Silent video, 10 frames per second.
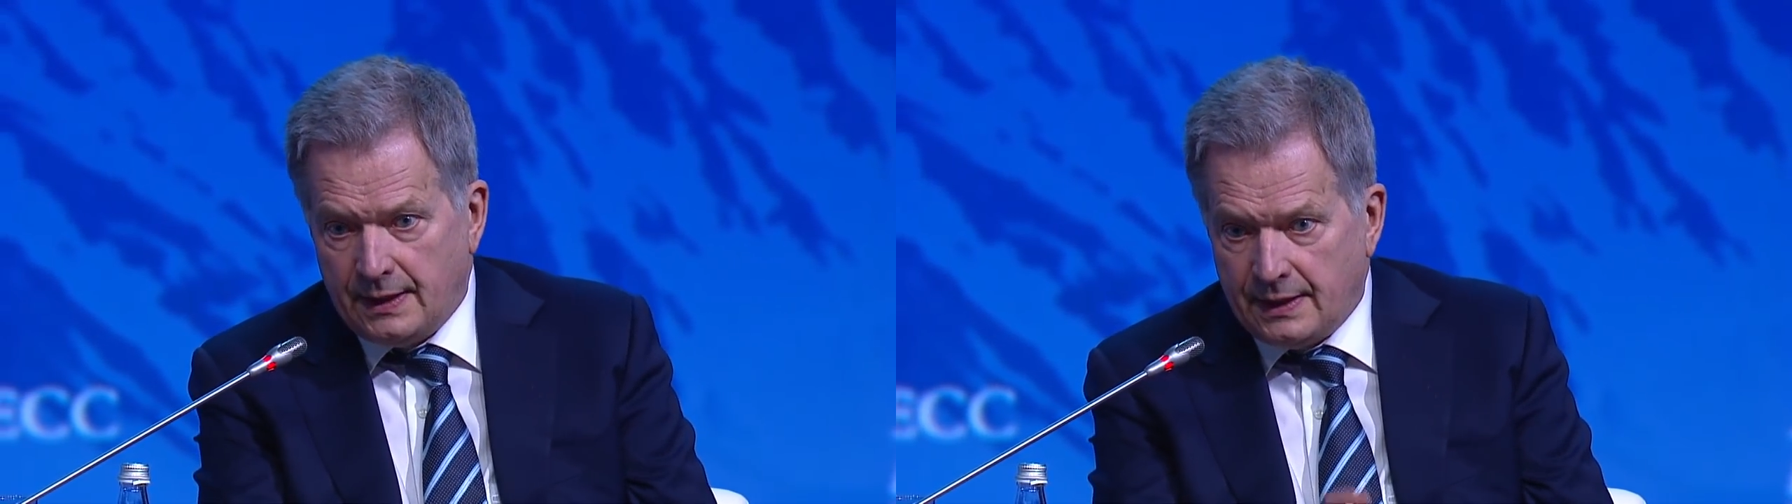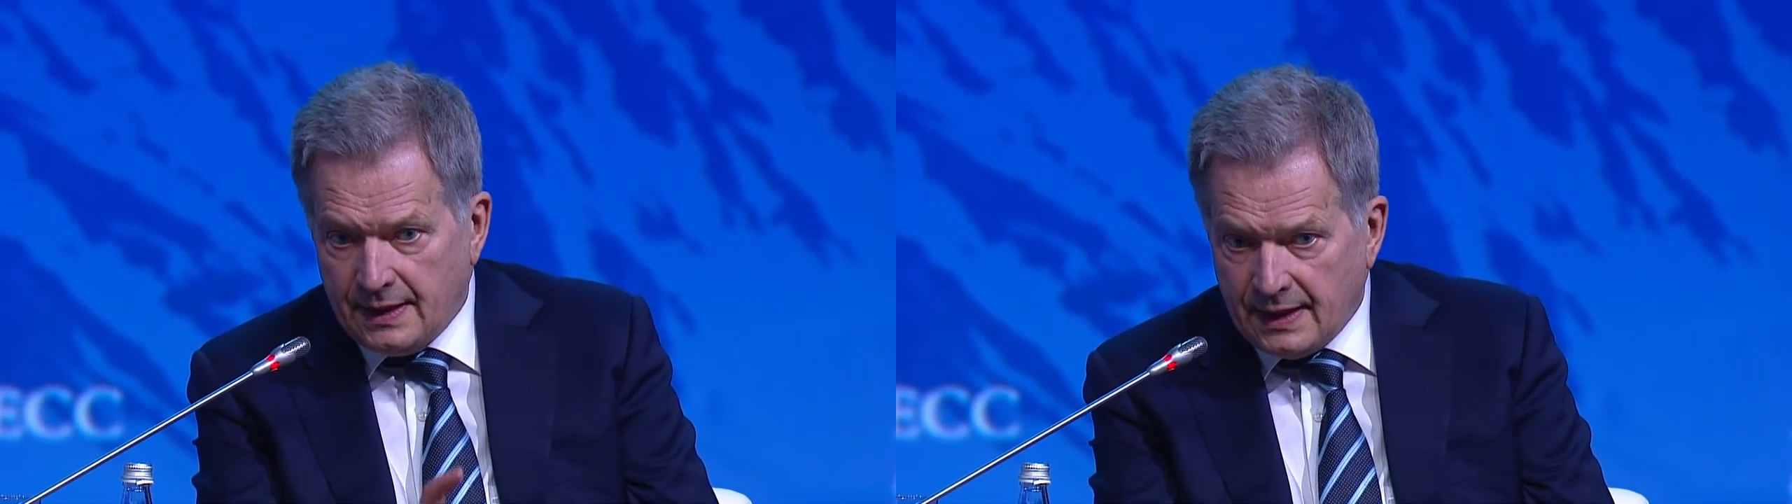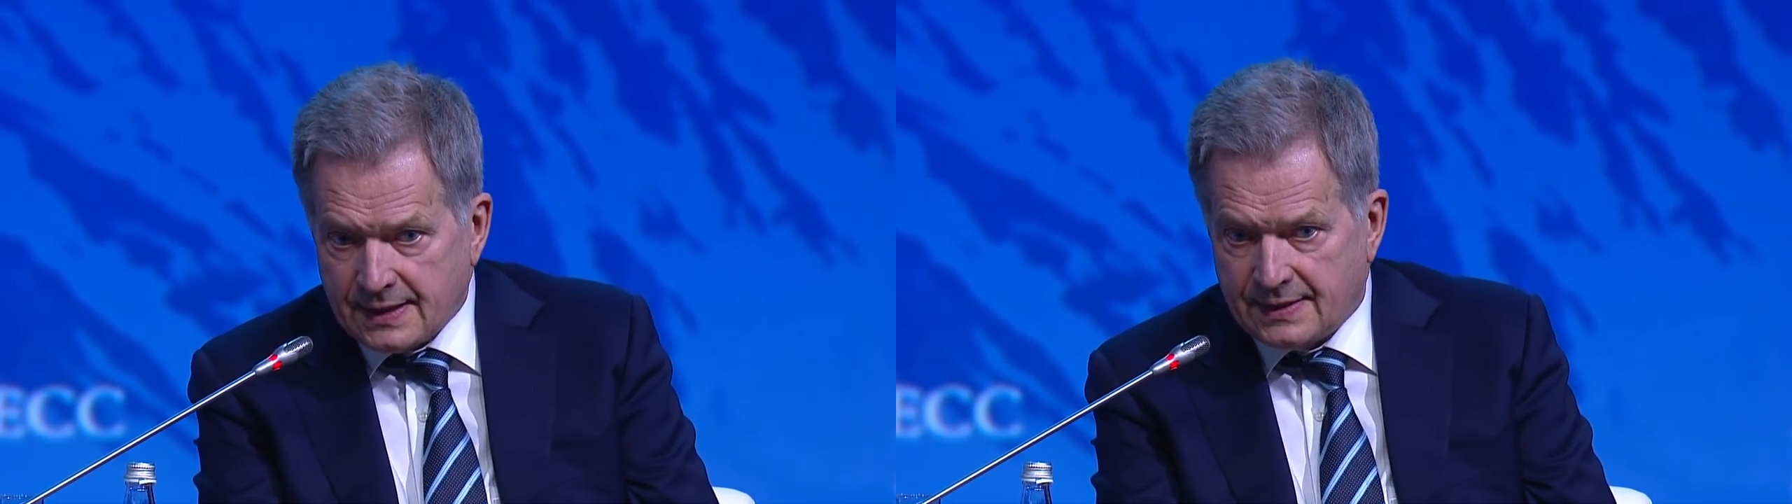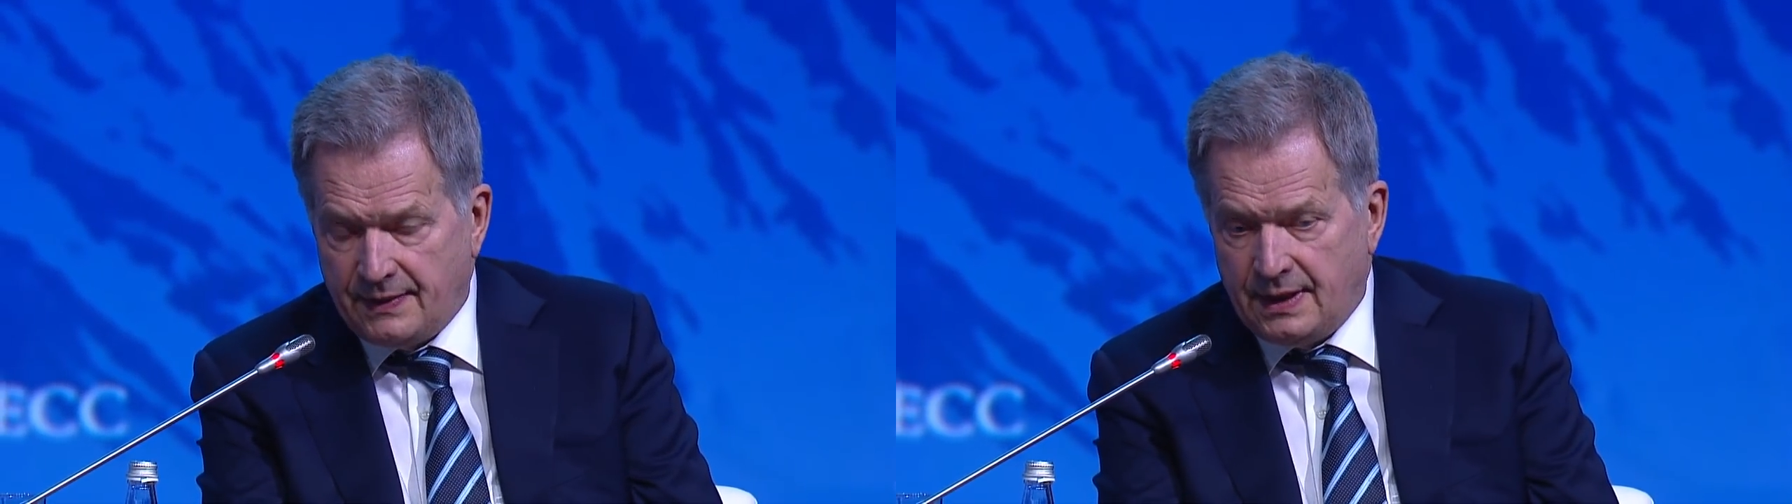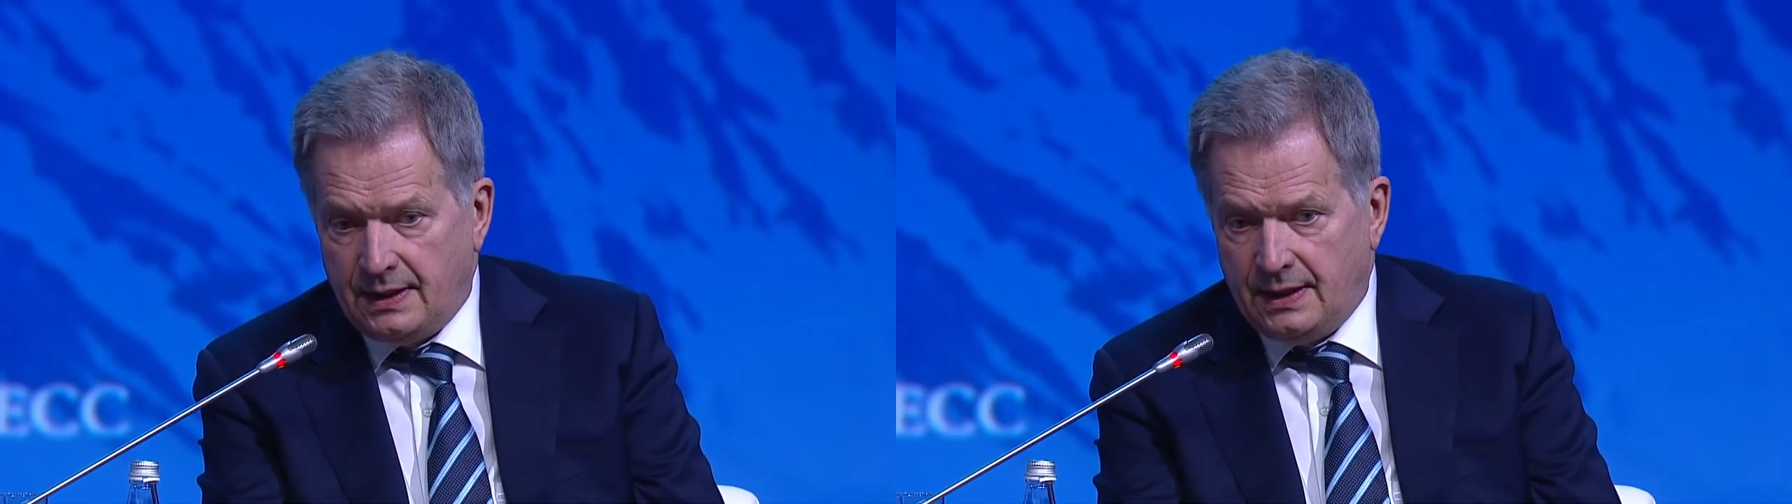yes,
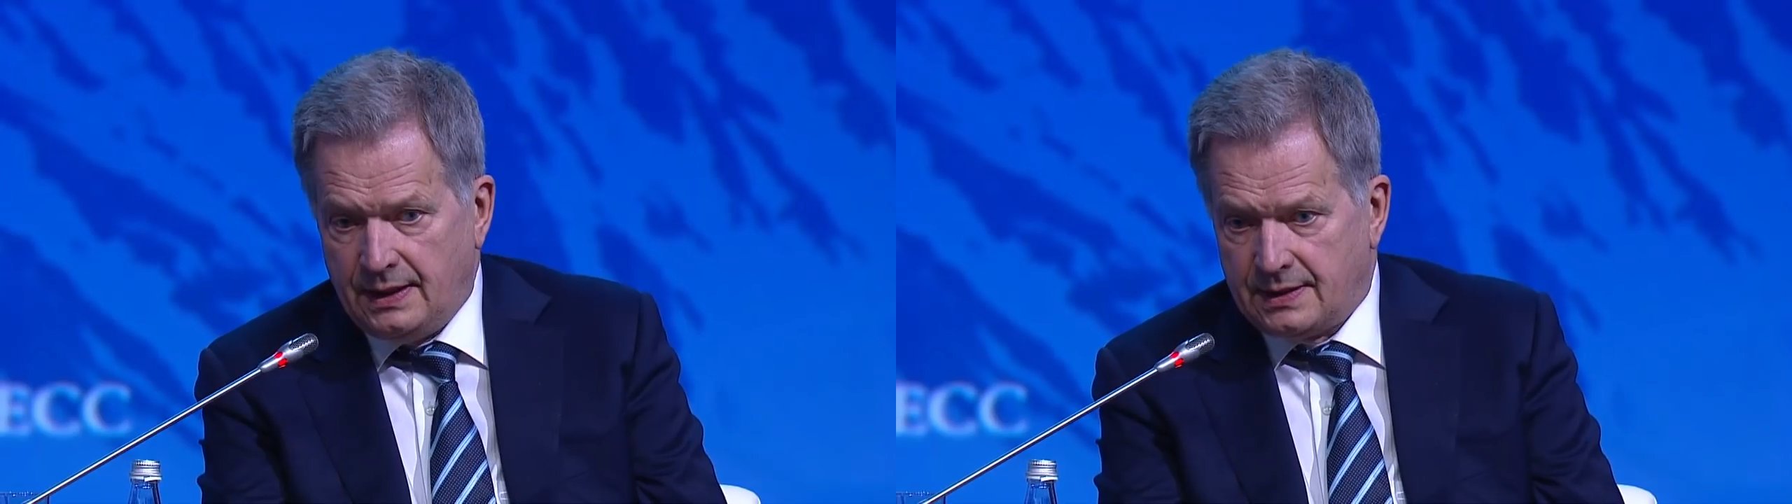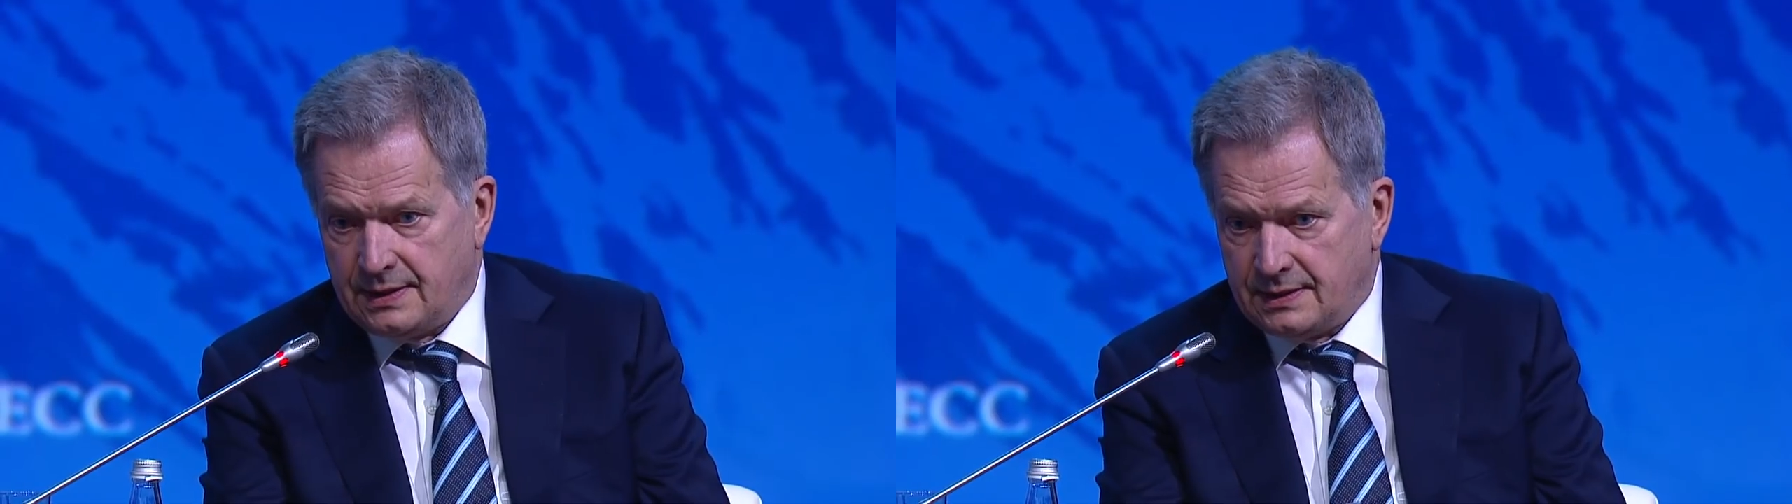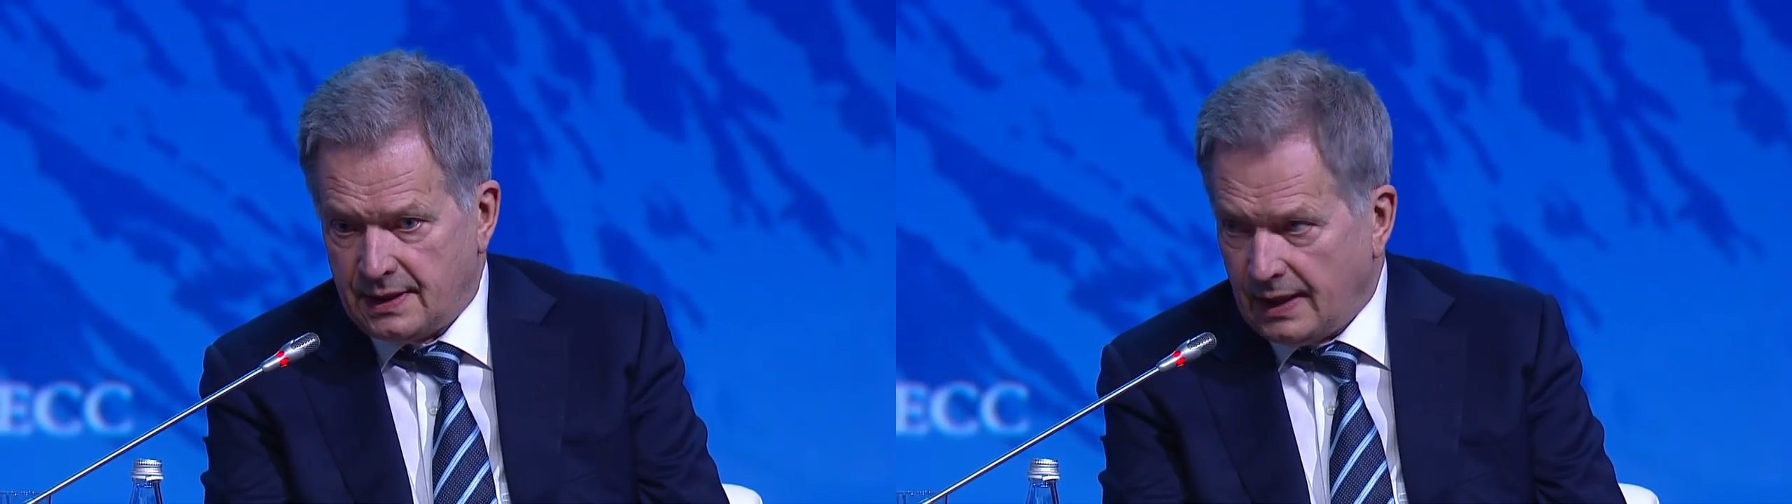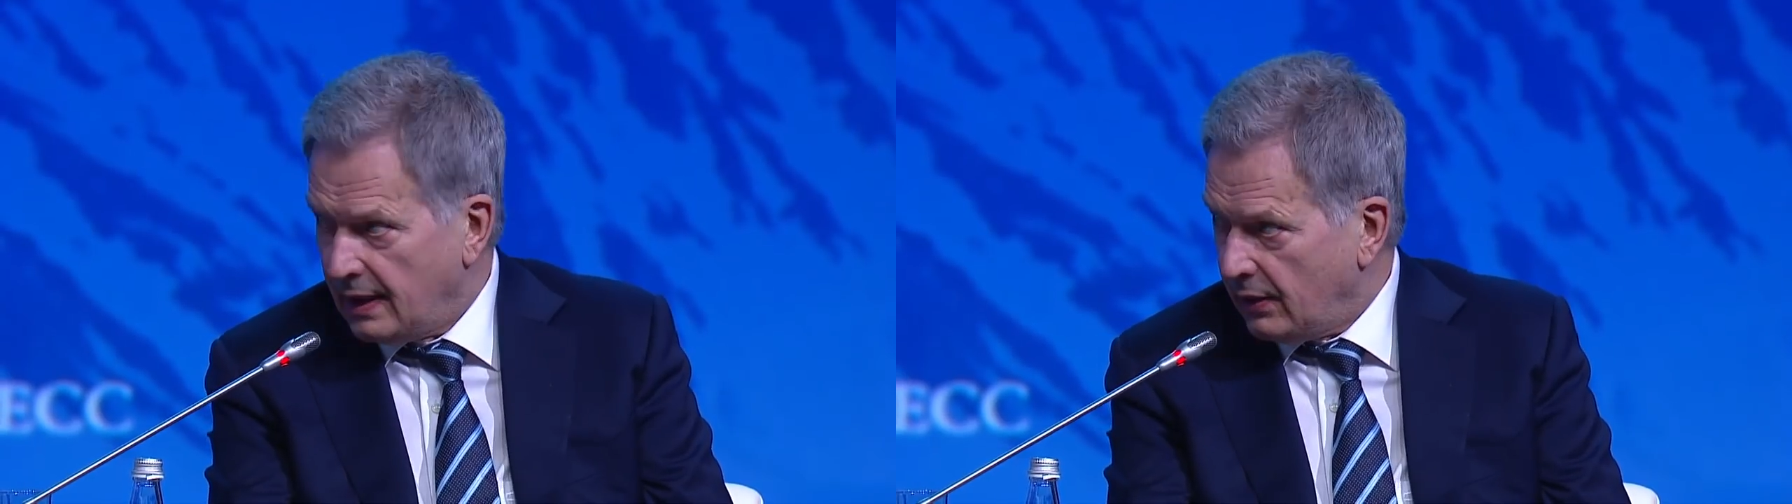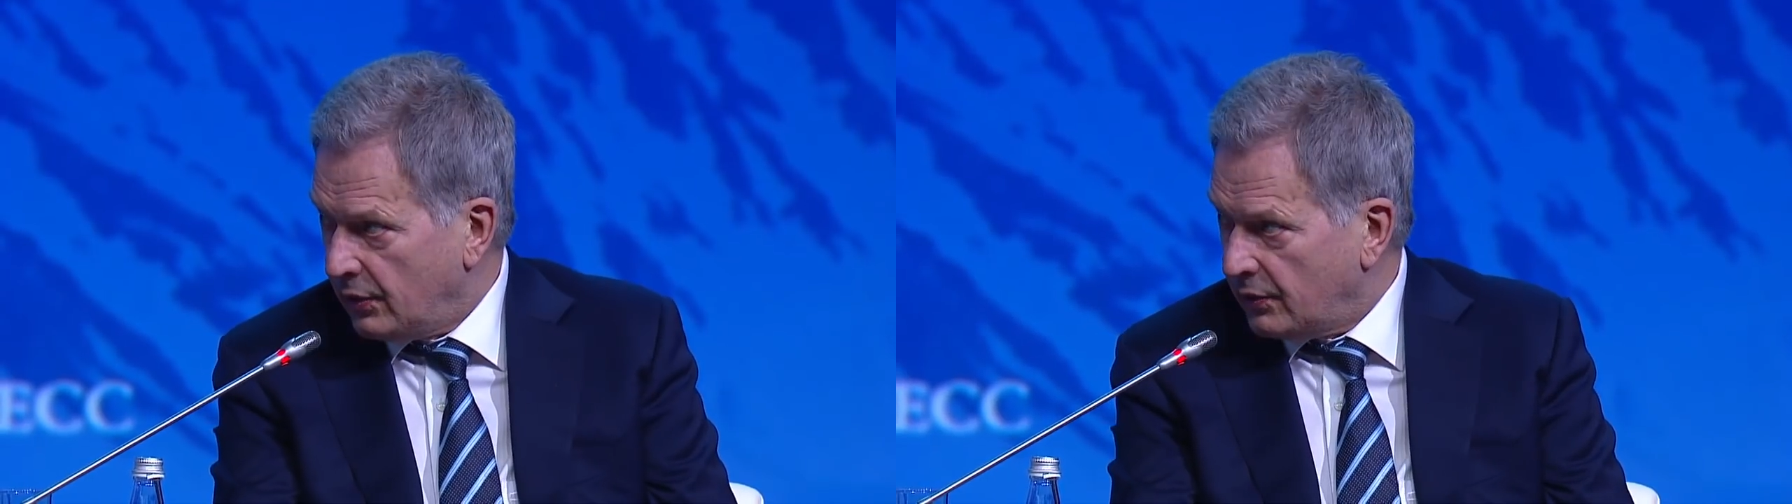we need
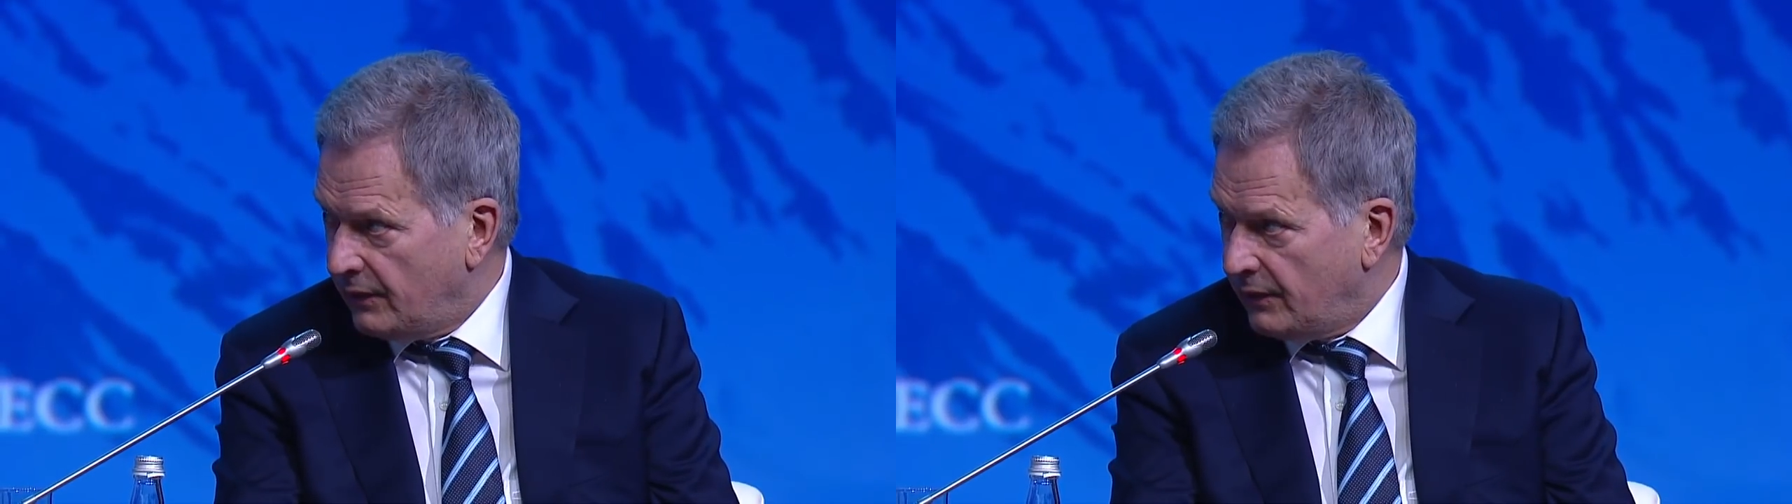dialogue.